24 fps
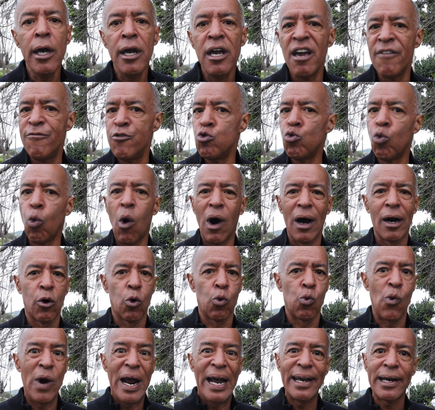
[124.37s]
If you want to
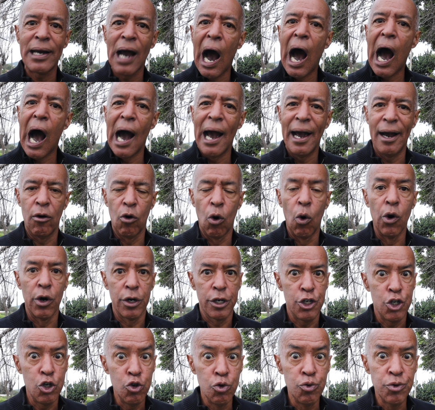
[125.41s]
rank high
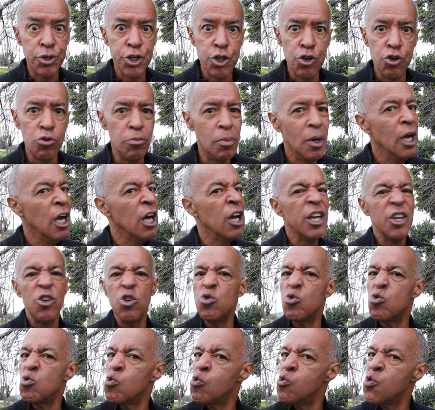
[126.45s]
on YouTube,
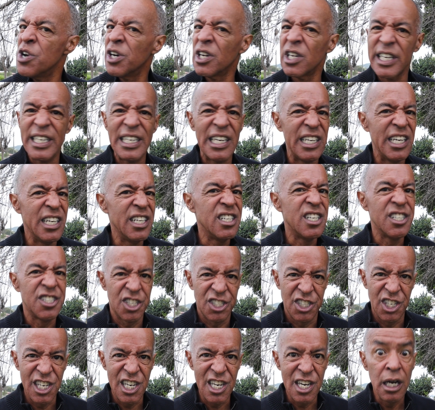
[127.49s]
you really need to
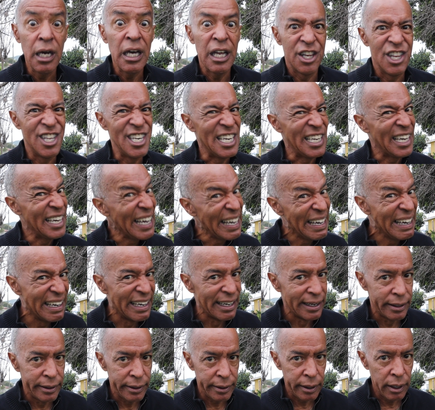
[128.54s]
see the
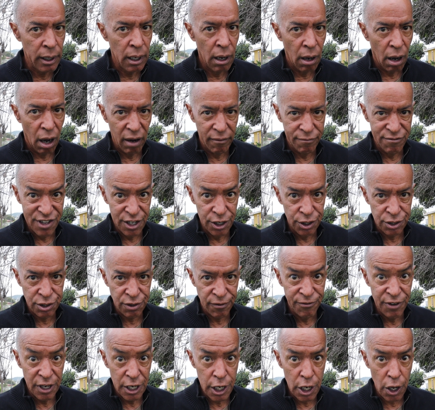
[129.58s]
end of this
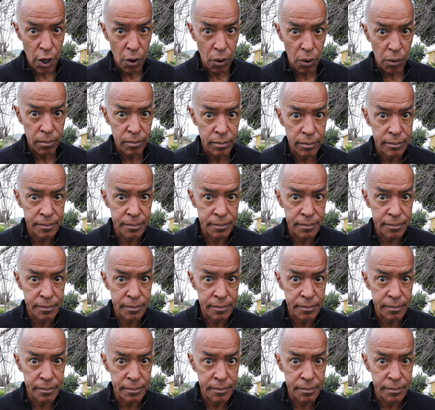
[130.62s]
video.